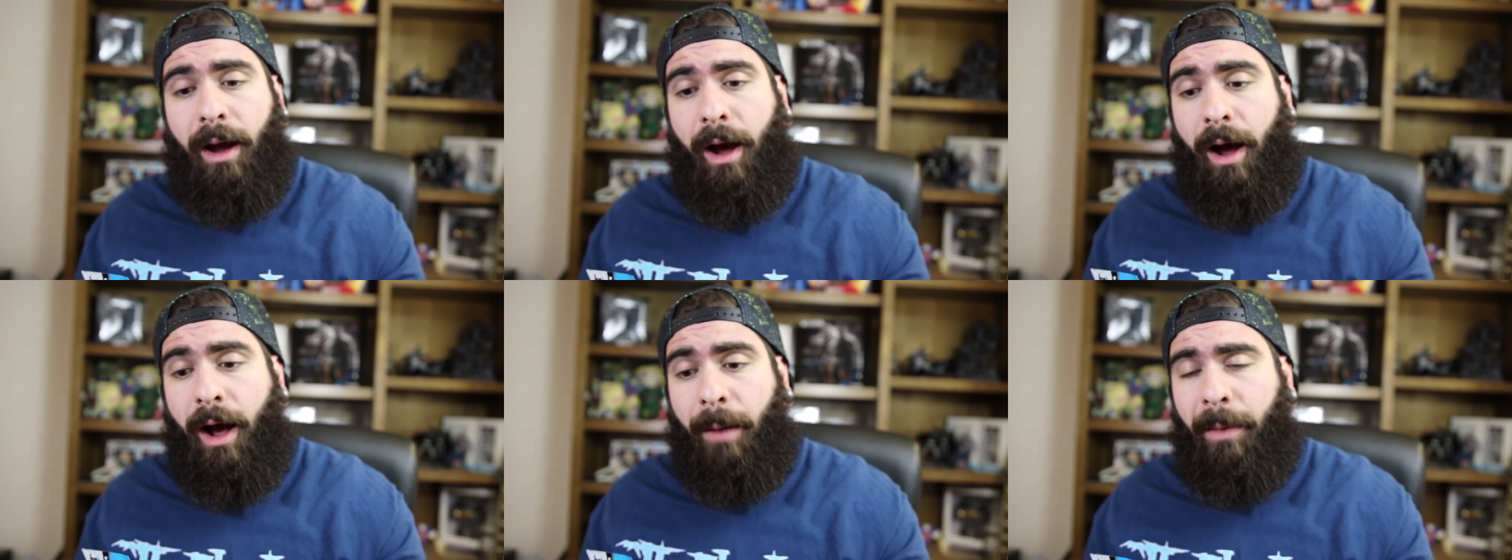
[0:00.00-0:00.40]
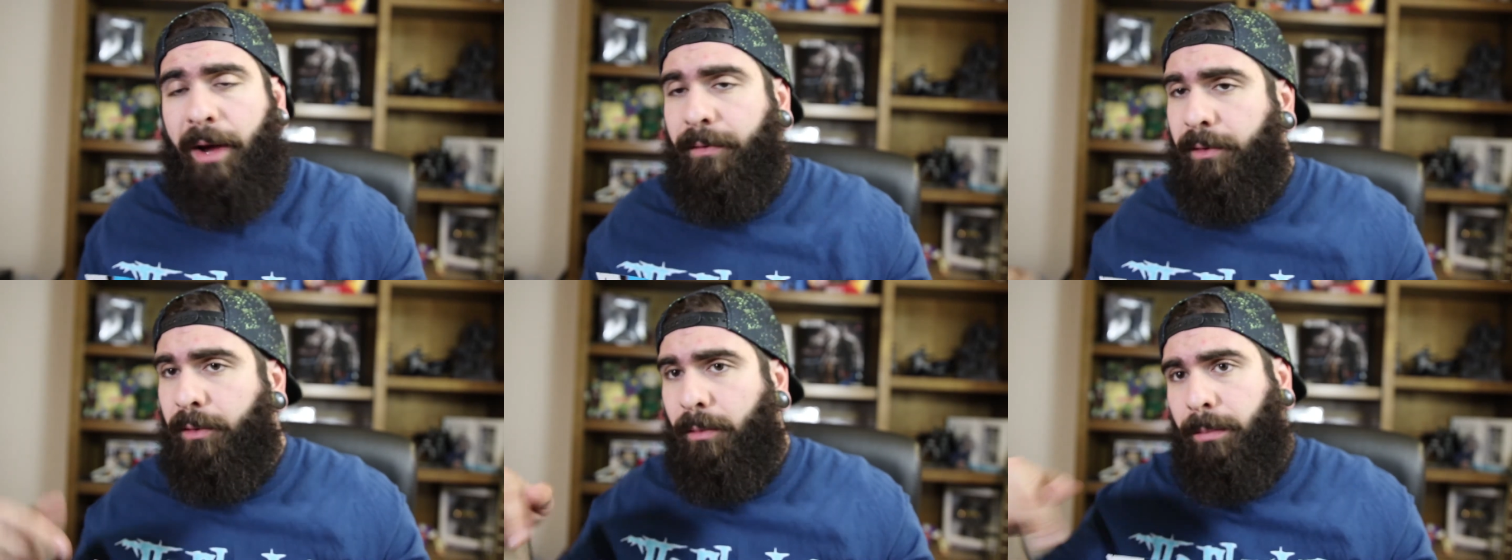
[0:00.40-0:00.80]
Um, I
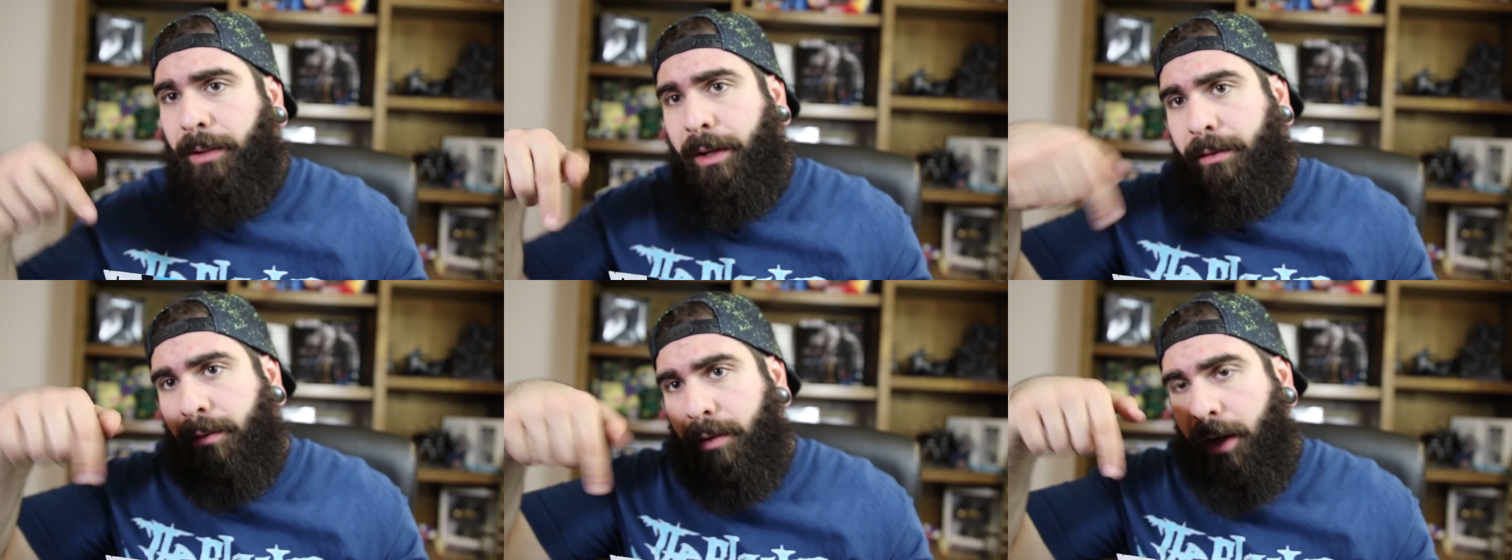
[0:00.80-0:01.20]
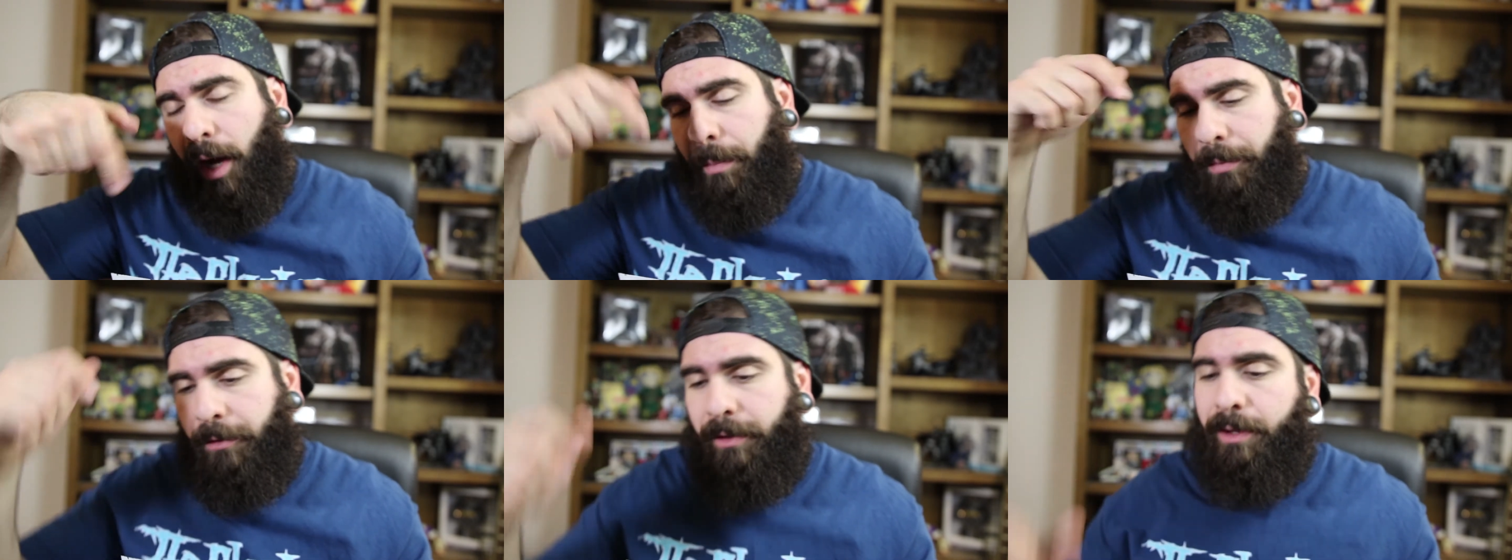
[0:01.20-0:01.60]
have a little blender
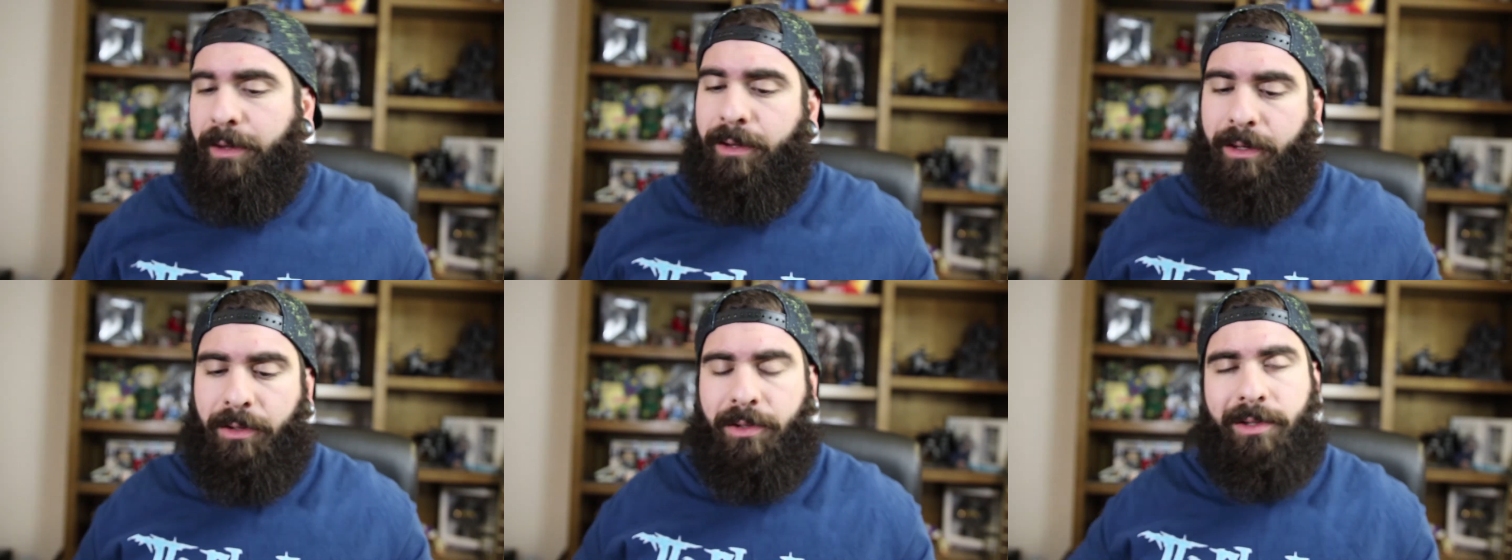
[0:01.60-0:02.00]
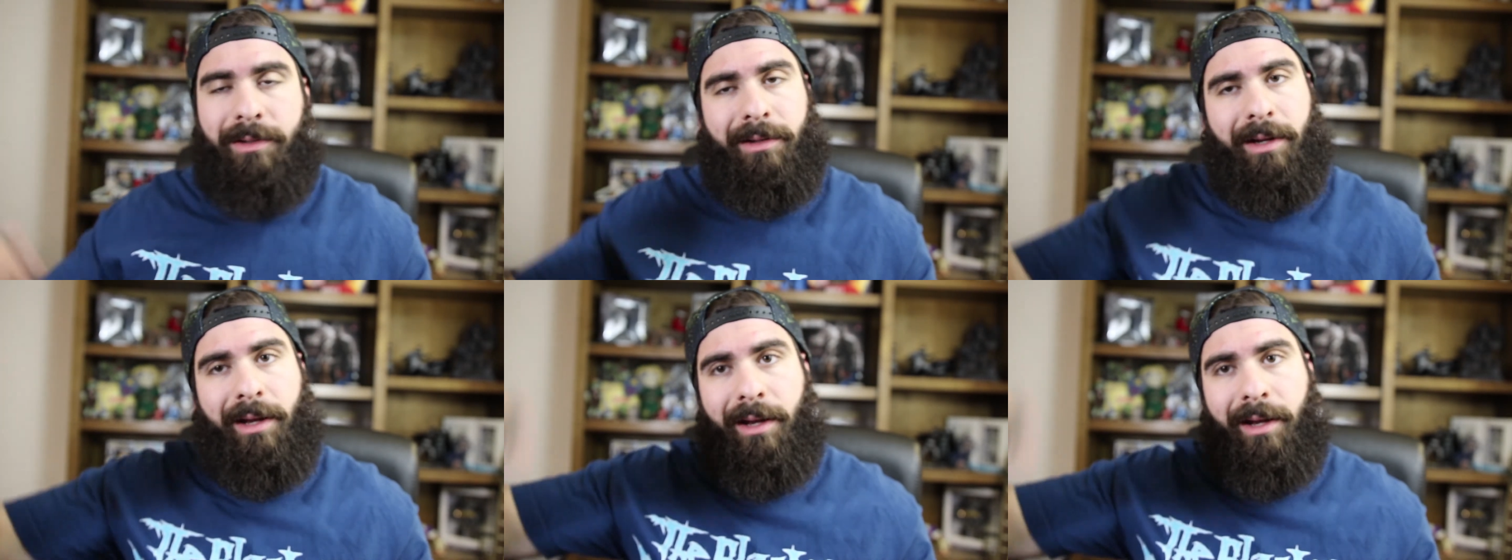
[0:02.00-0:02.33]
cup thing, and you just